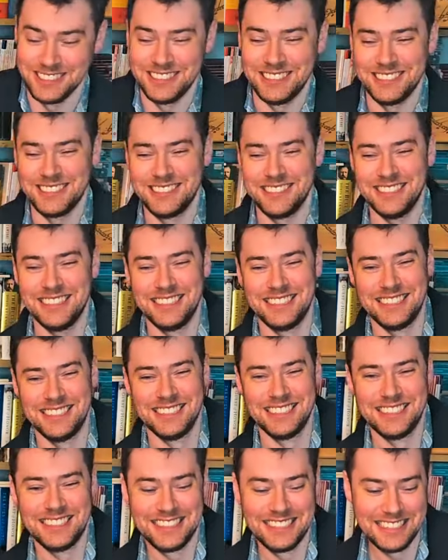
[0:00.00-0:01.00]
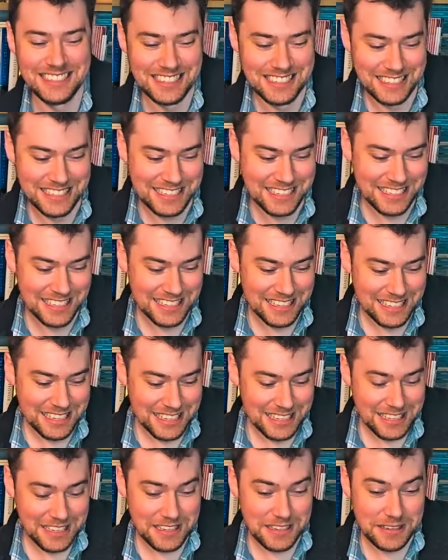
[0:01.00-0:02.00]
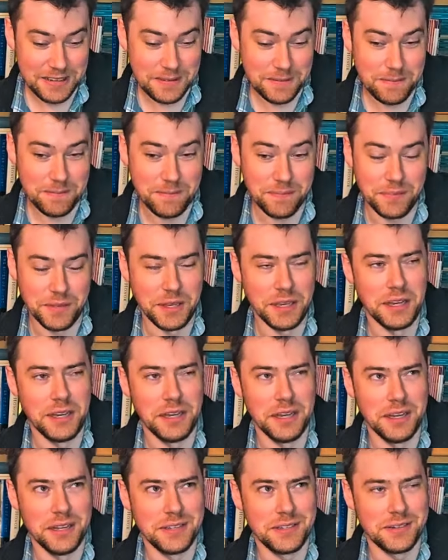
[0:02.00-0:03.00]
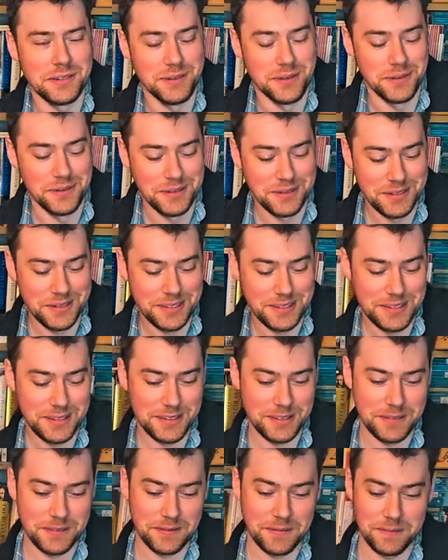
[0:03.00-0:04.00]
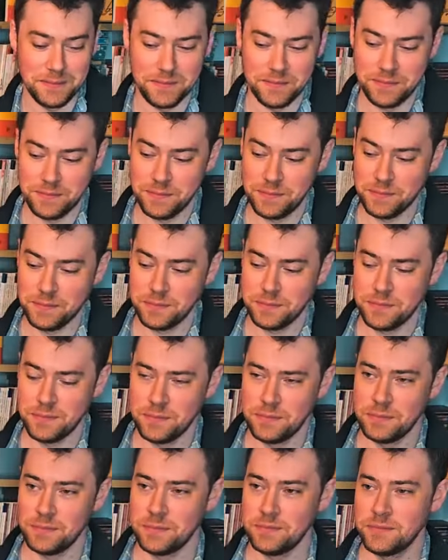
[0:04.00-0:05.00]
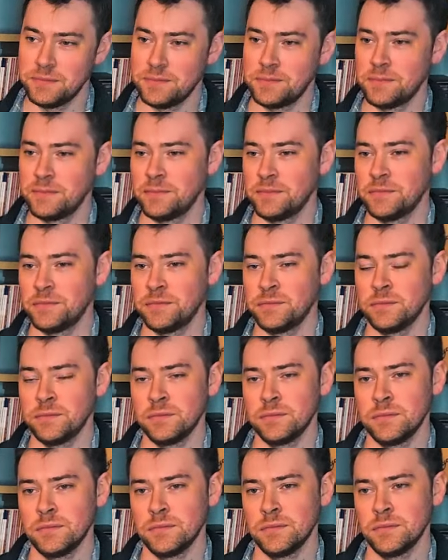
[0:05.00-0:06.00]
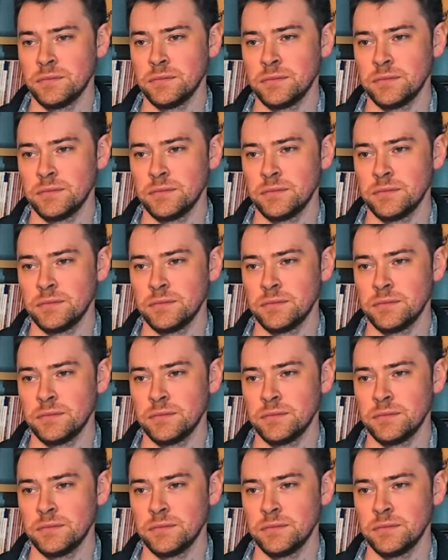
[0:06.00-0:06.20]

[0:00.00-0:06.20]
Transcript: No words are spoken by the person on screen.